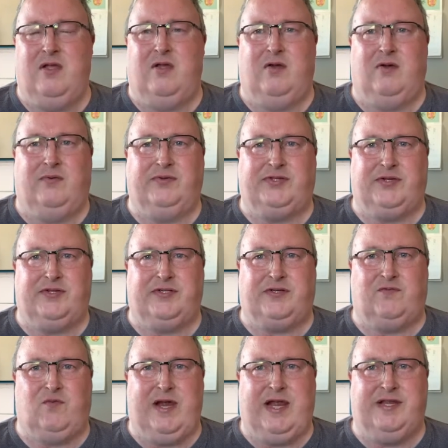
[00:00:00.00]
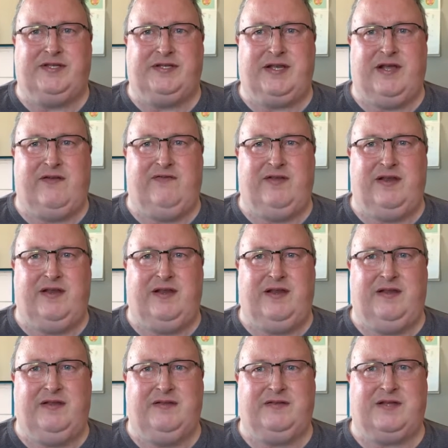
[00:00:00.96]
all sorts of weird stuff, and
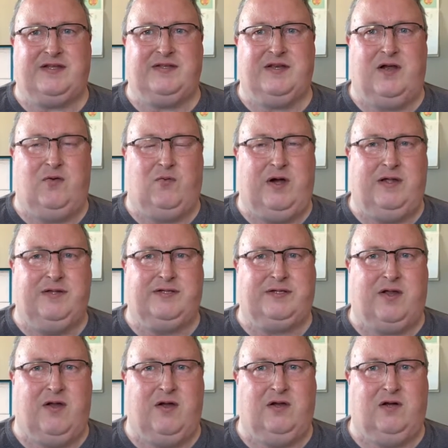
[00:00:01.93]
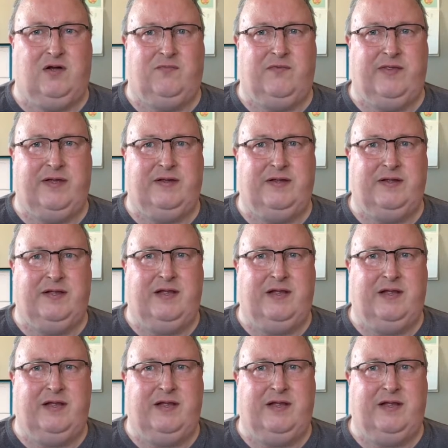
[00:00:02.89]
he doesn't know what's going with it.